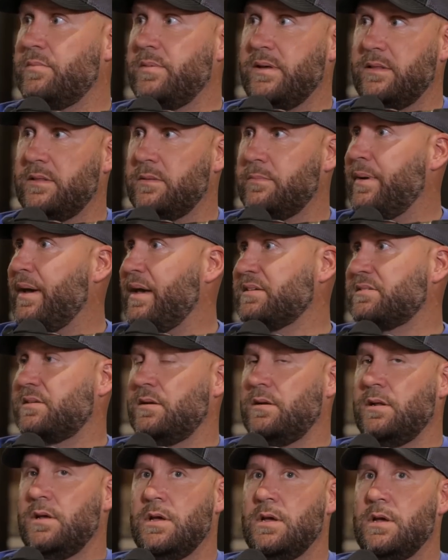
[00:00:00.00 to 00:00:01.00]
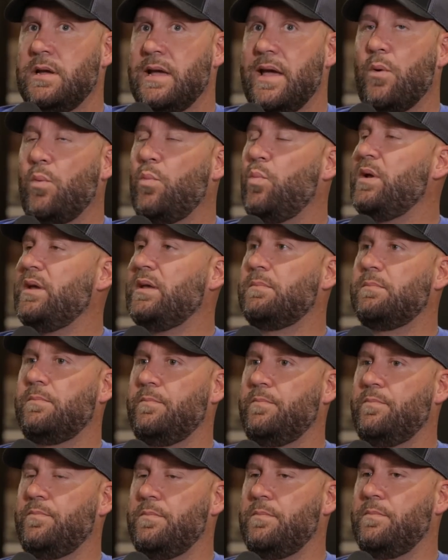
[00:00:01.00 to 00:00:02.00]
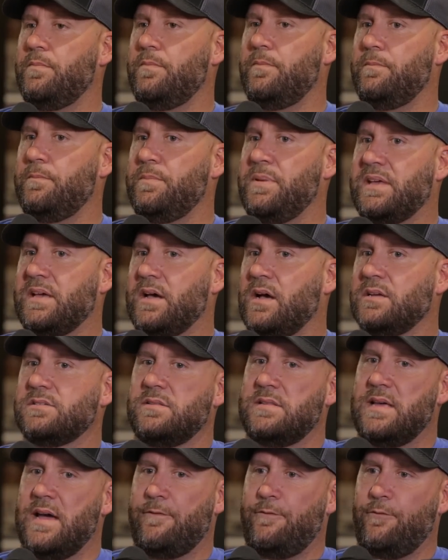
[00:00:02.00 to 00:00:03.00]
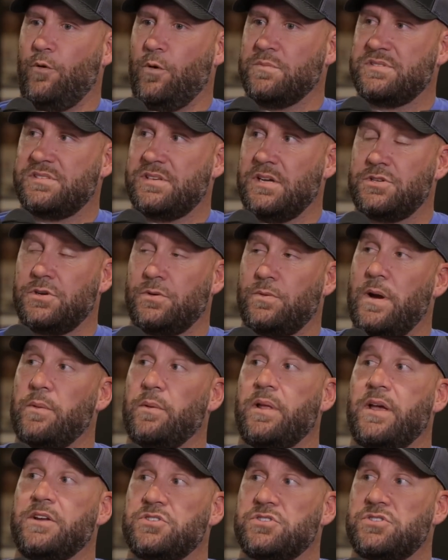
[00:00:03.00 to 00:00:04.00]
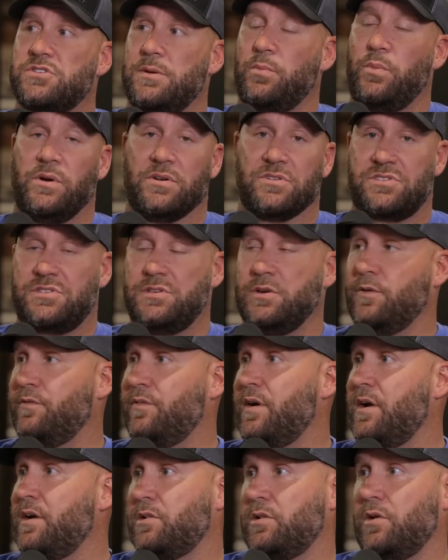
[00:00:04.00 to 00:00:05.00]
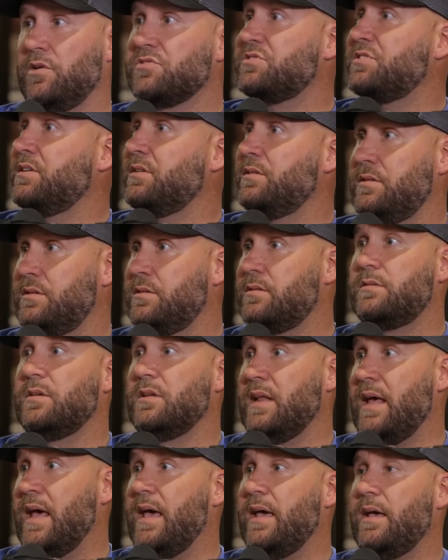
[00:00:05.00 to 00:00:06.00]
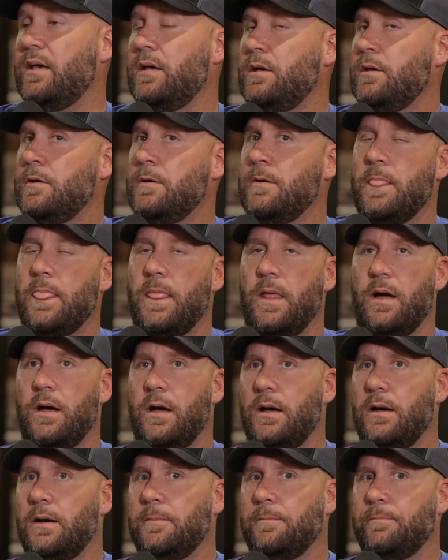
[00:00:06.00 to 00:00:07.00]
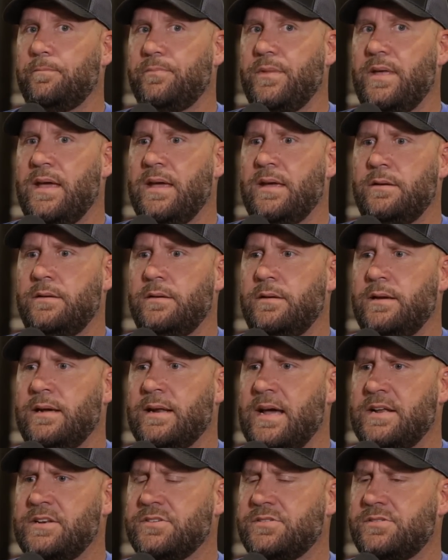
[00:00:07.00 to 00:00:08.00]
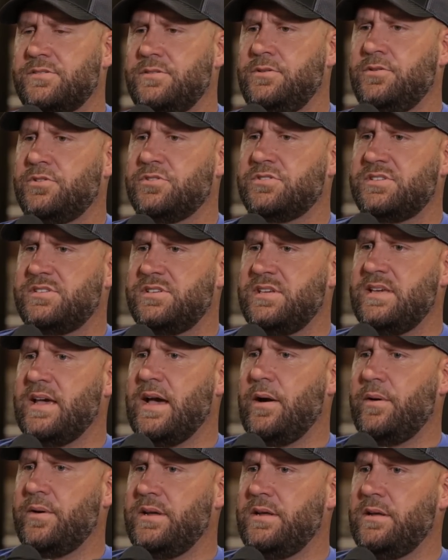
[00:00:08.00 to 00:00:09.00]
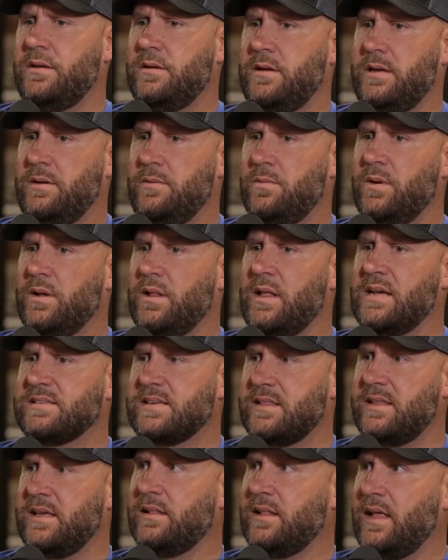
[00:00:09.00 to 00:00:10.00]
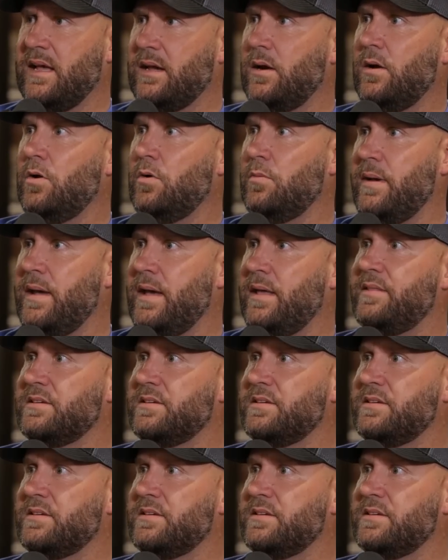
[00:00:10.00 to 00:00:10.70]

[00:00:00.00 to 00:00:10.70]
be the best. And we, because of that, formed such a great relationship. We are still very close to today. And you could see how he realized, I think, like, oh man,